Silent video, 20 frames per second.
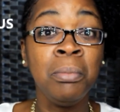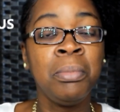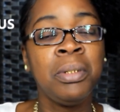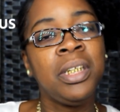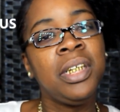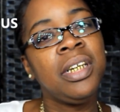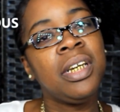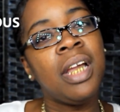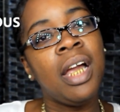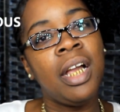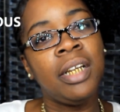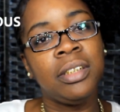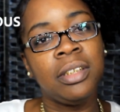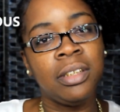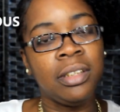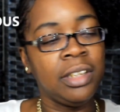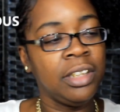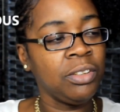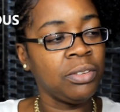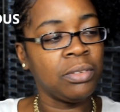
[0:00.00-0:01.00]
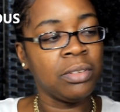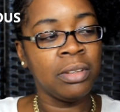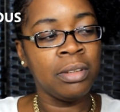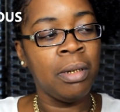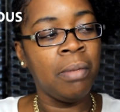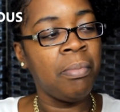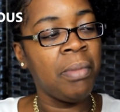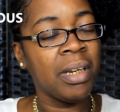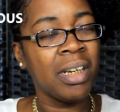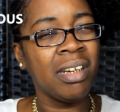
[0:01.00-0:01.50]
but they're not, this one,
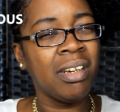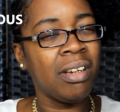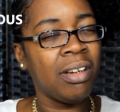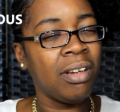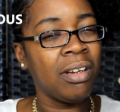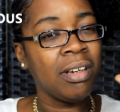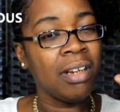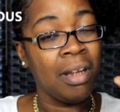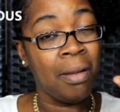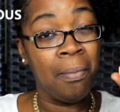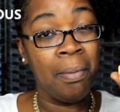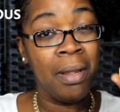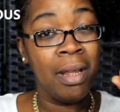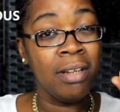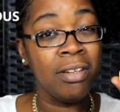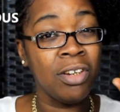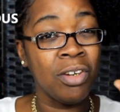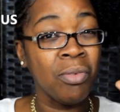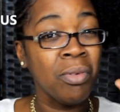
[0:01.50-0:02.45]
made, compared to